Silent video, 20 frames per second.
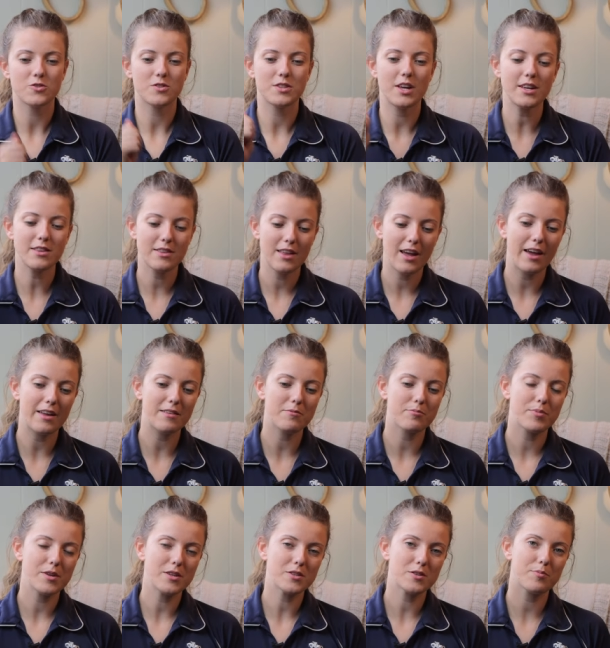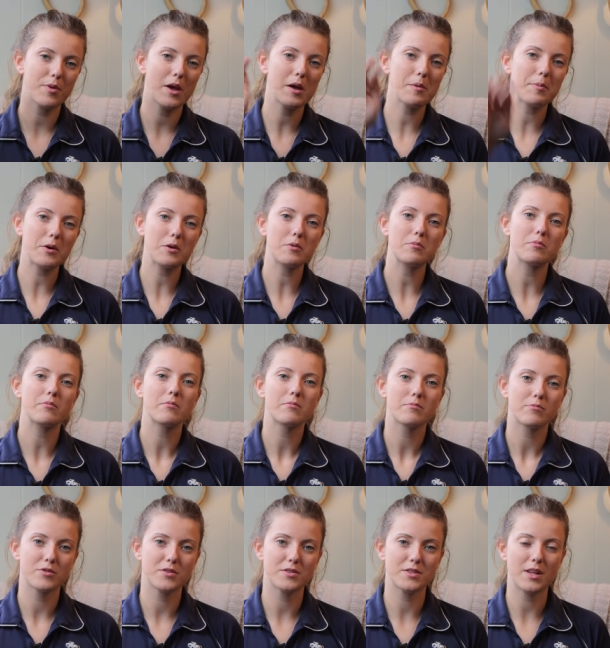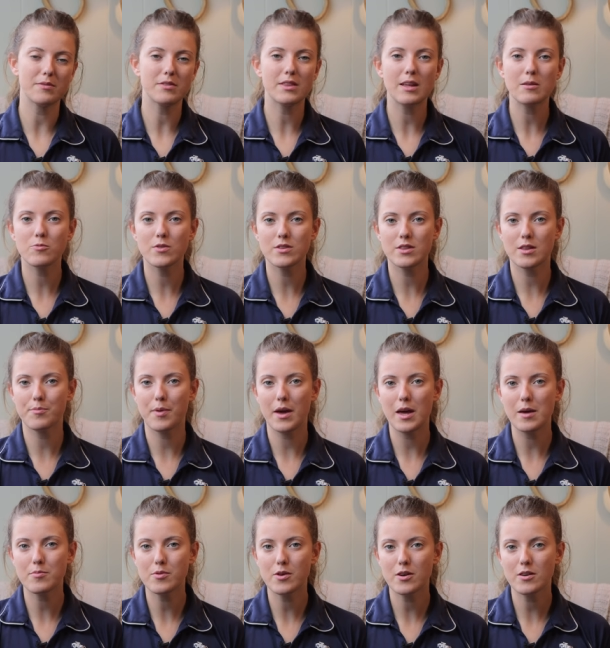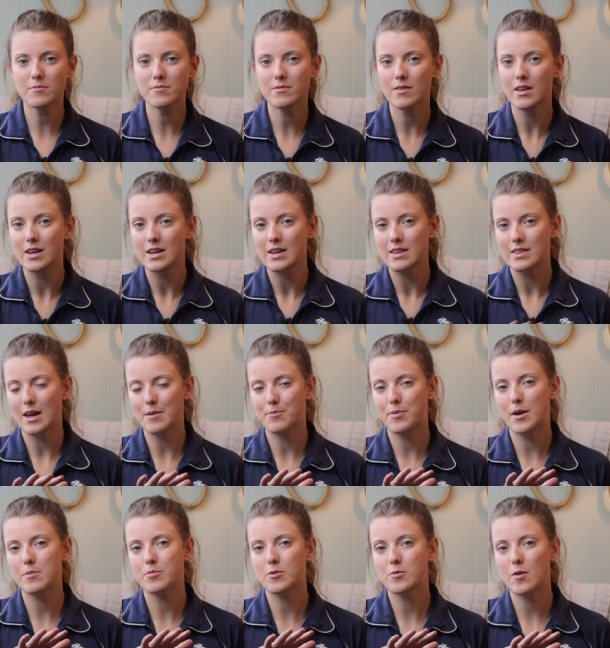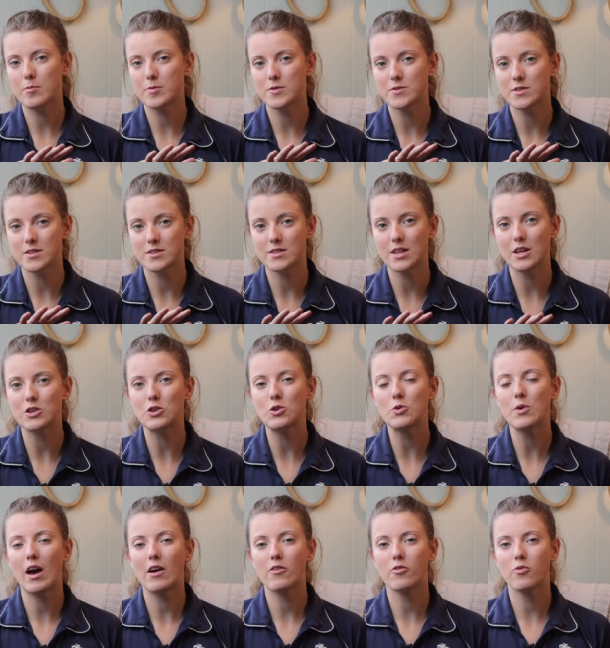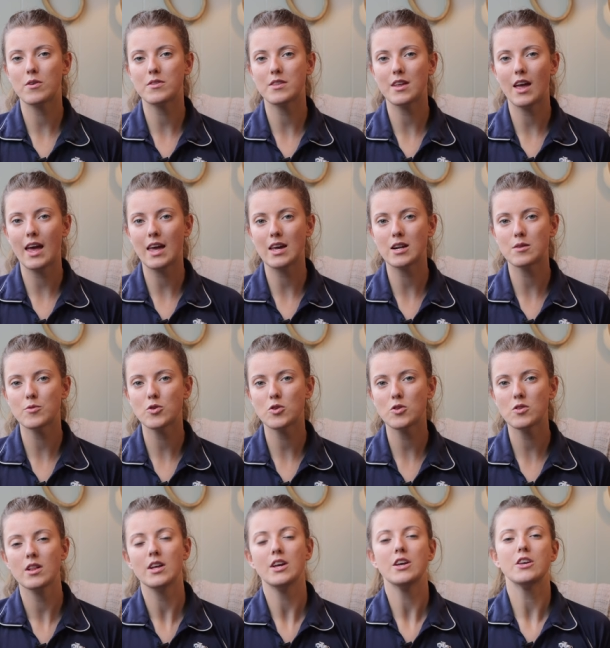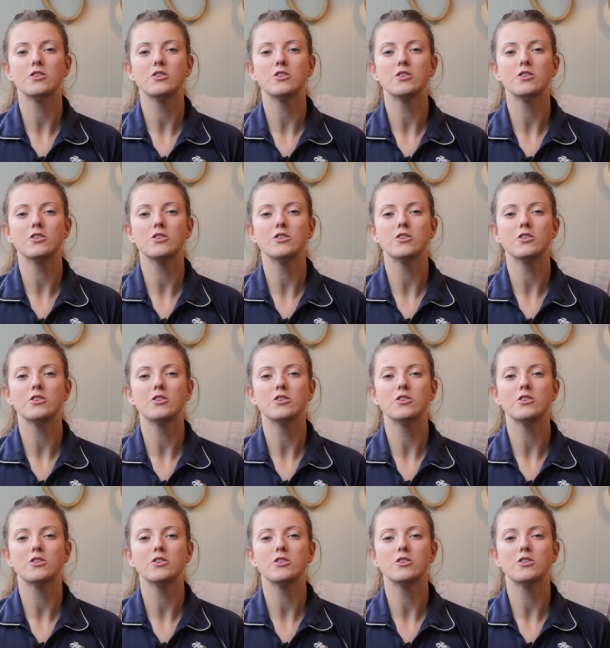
So take that piece of paper, present them with the paper, that paper represents that you have won the animal.